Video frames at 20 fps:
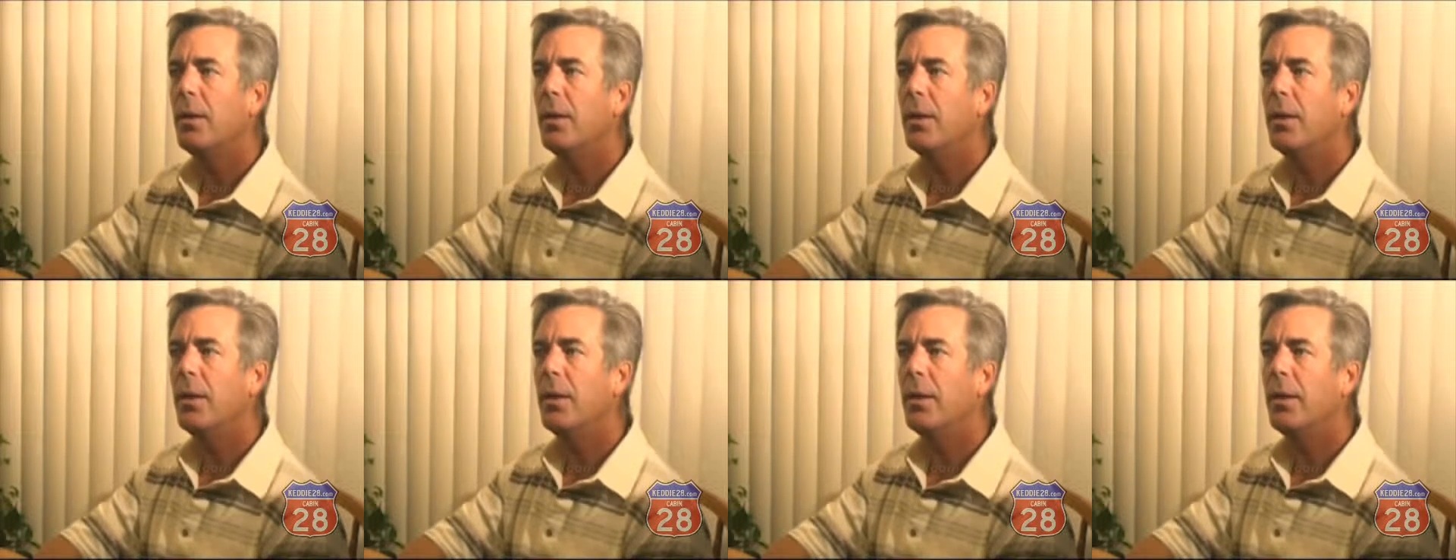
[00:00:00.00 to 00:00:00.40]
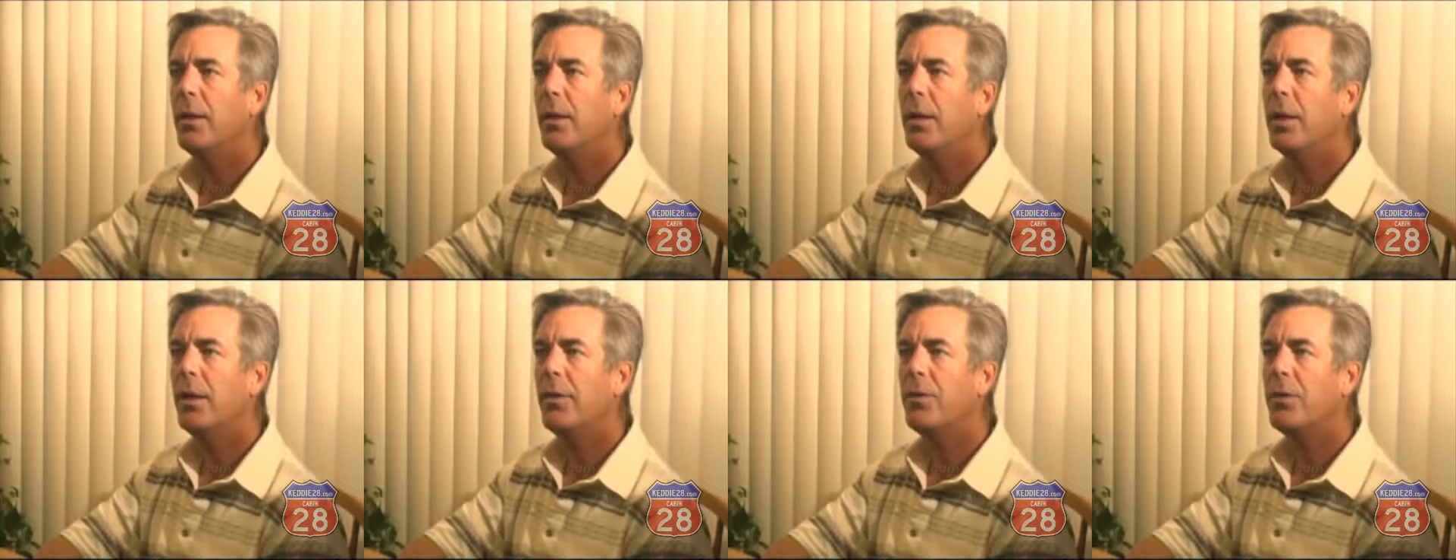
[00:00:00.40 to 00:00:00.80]
And
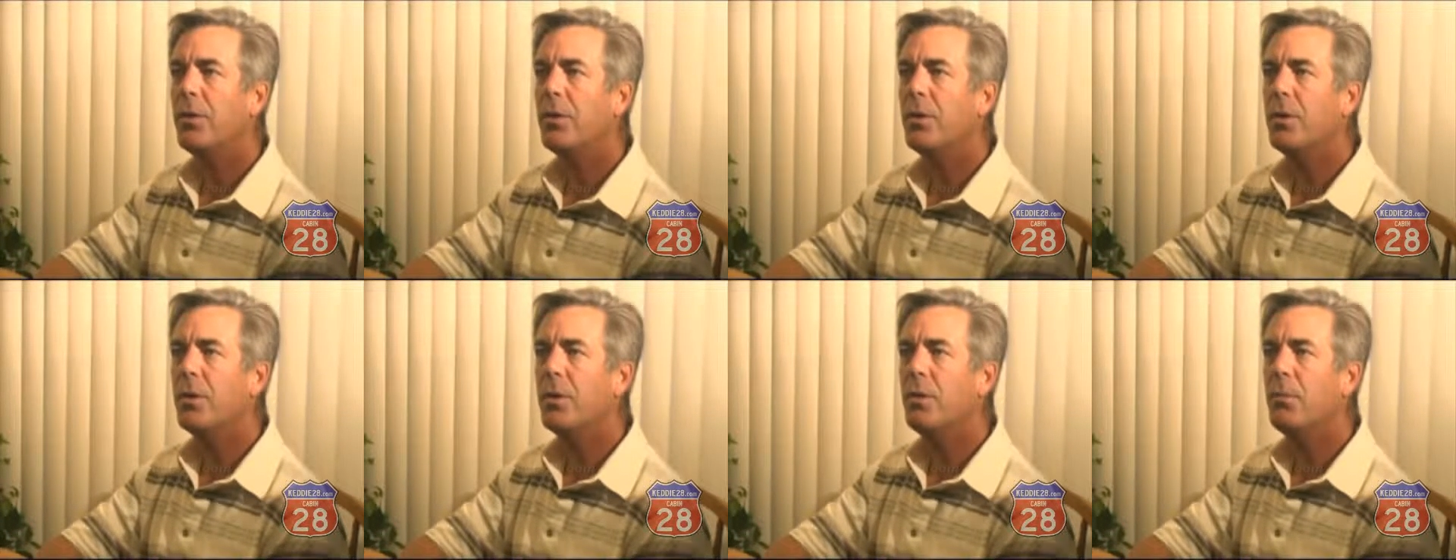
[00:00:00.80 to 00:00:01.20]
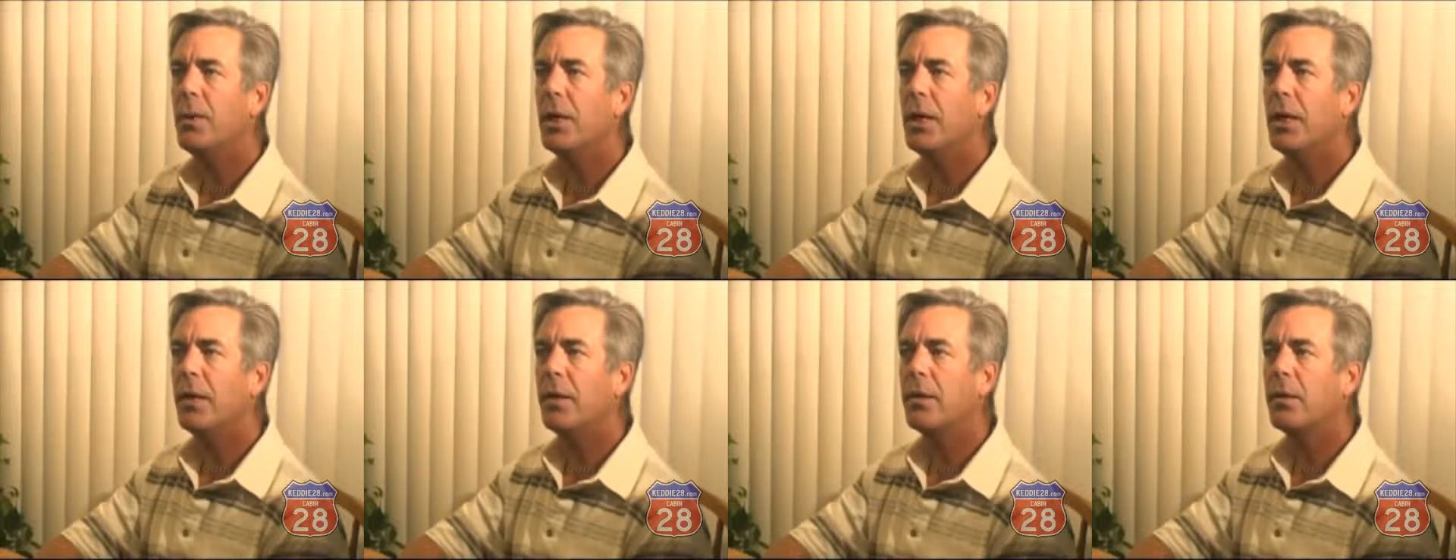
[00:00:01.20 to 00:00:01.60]
then after
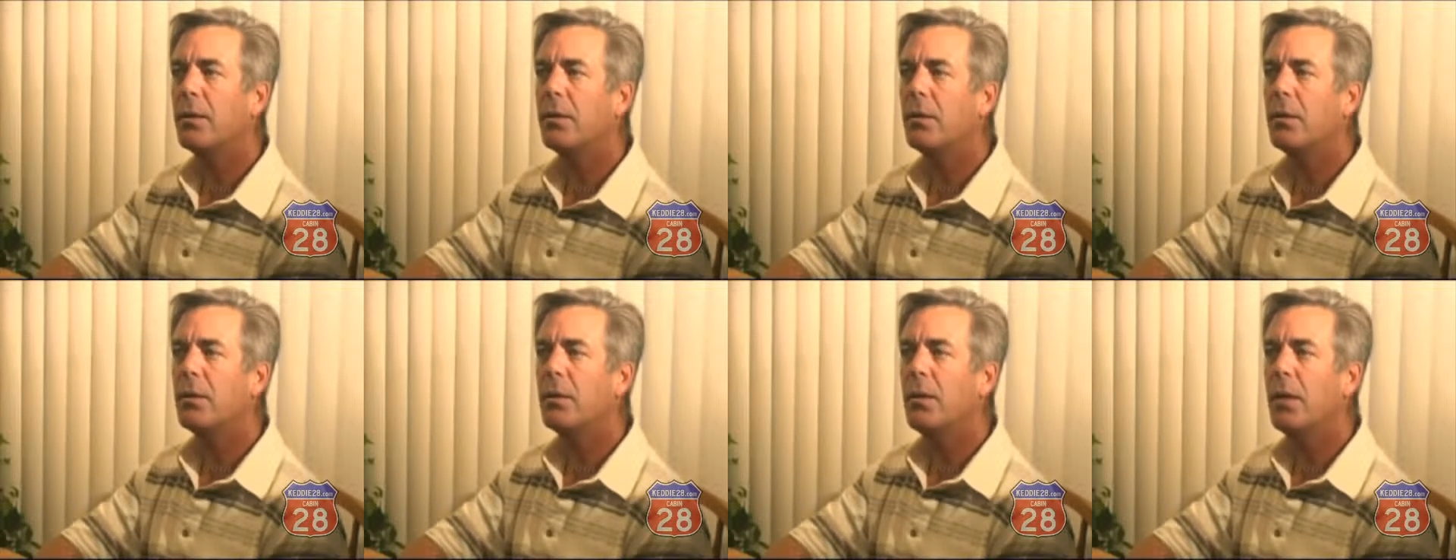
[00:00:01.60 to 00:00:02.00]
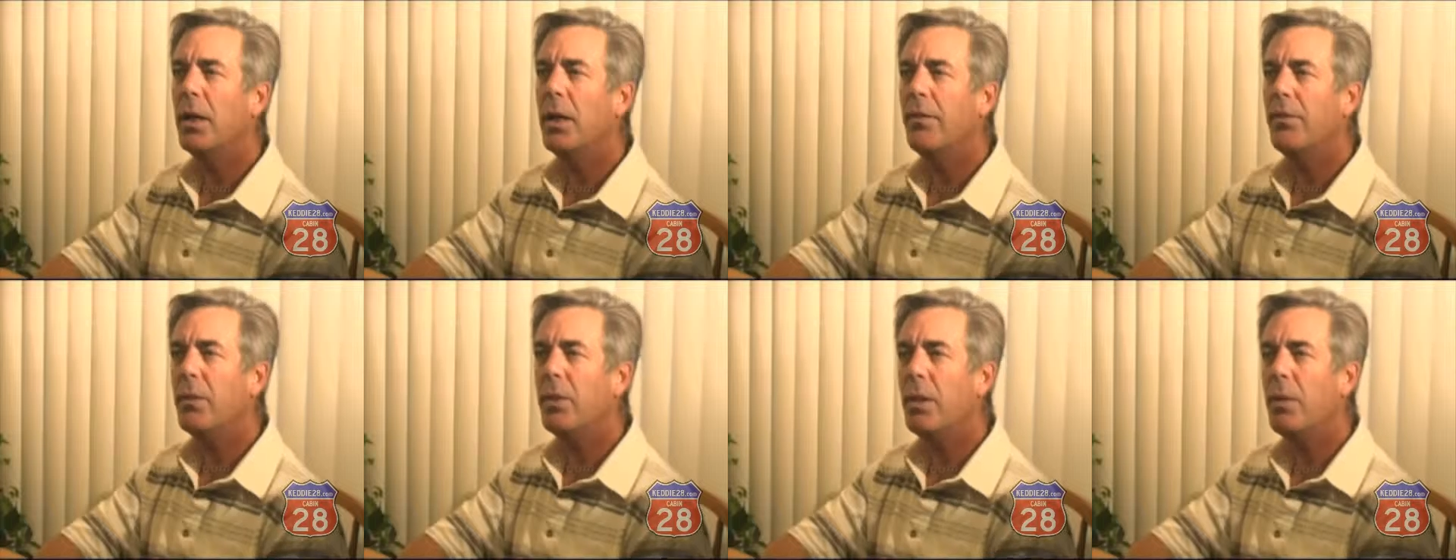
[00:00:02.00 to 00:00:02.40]
about
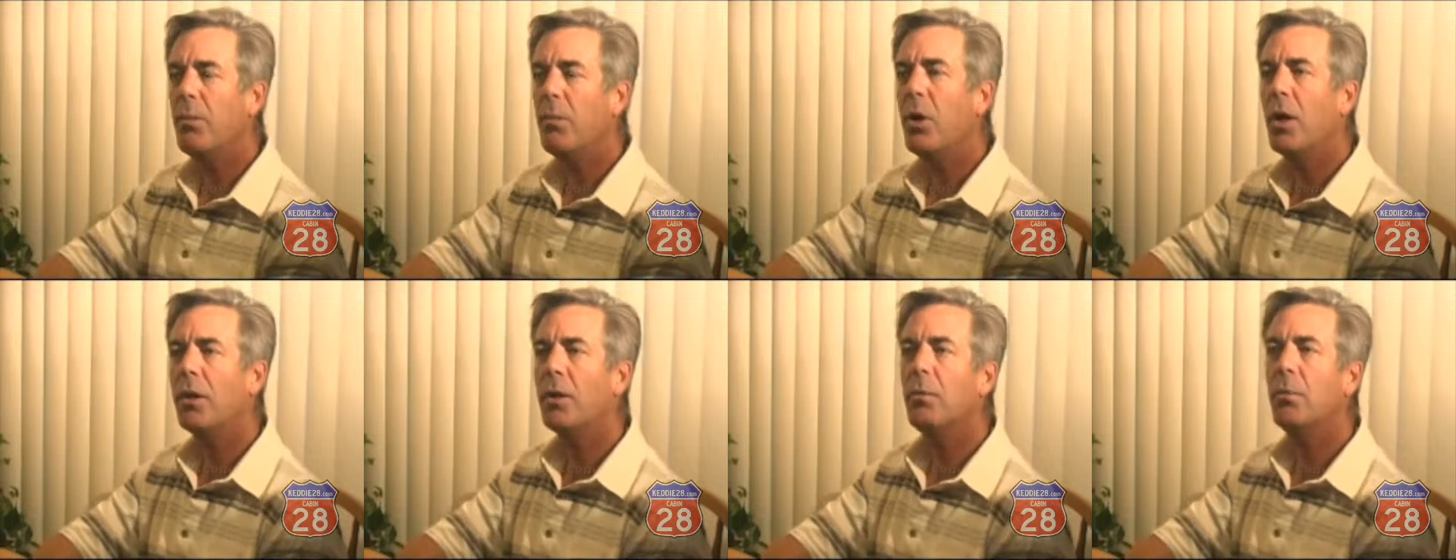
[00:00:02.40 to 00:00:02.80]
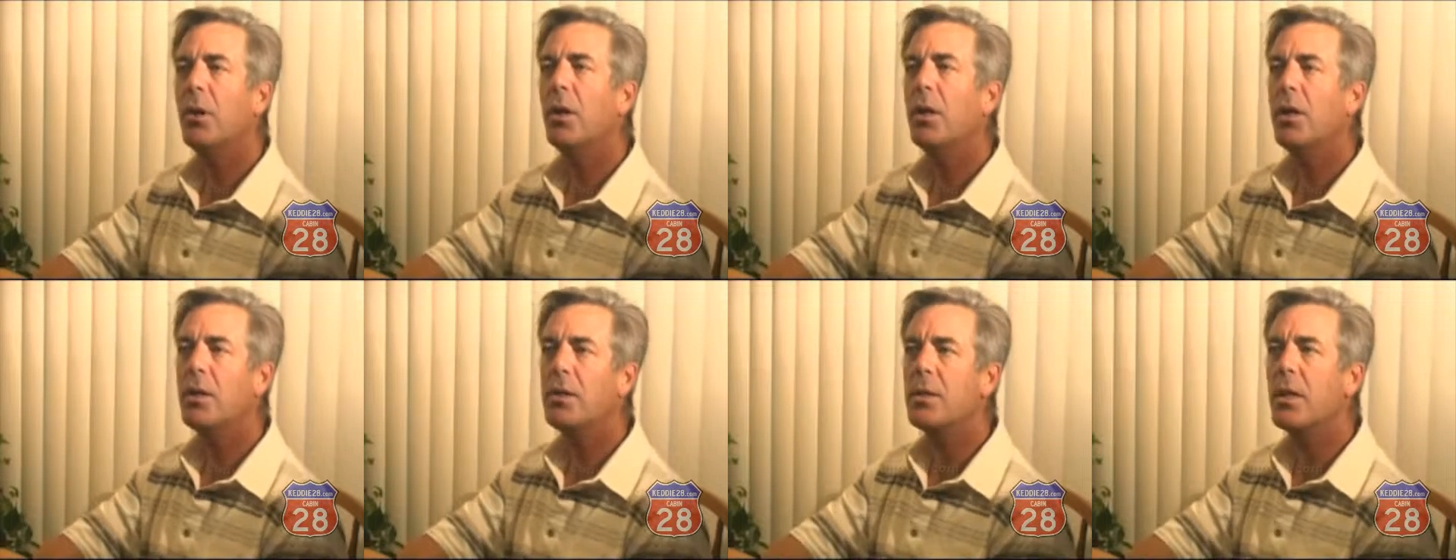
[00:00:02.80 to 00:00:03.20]
after they brought the
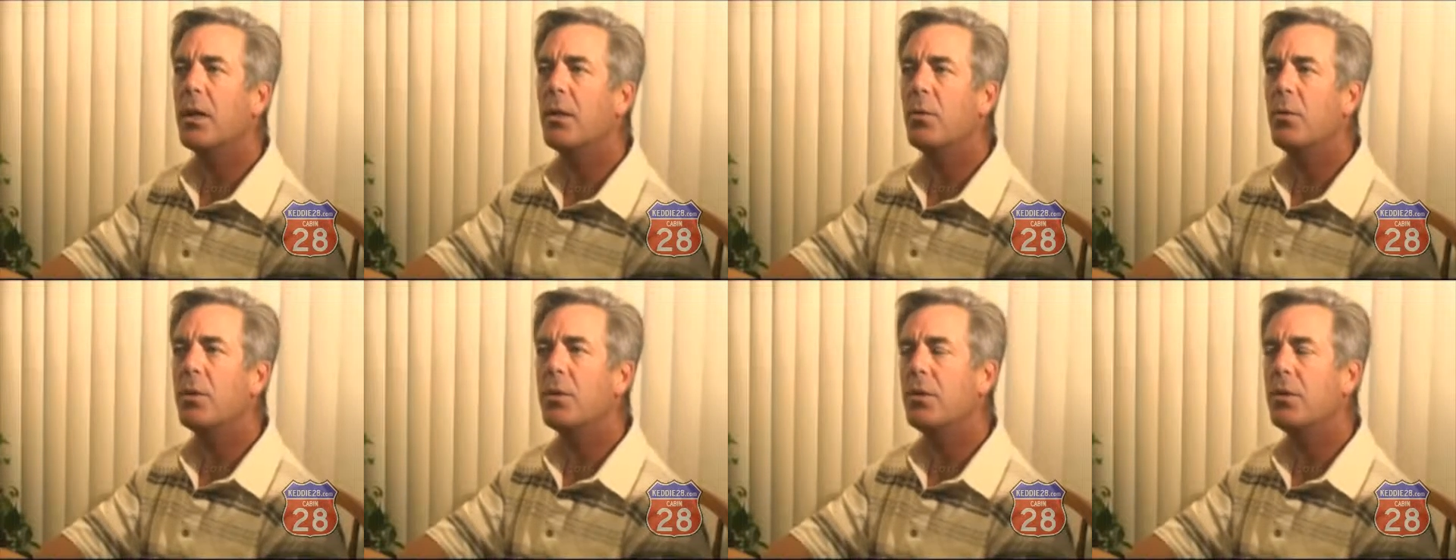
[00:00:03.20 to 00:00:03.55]
bodies out,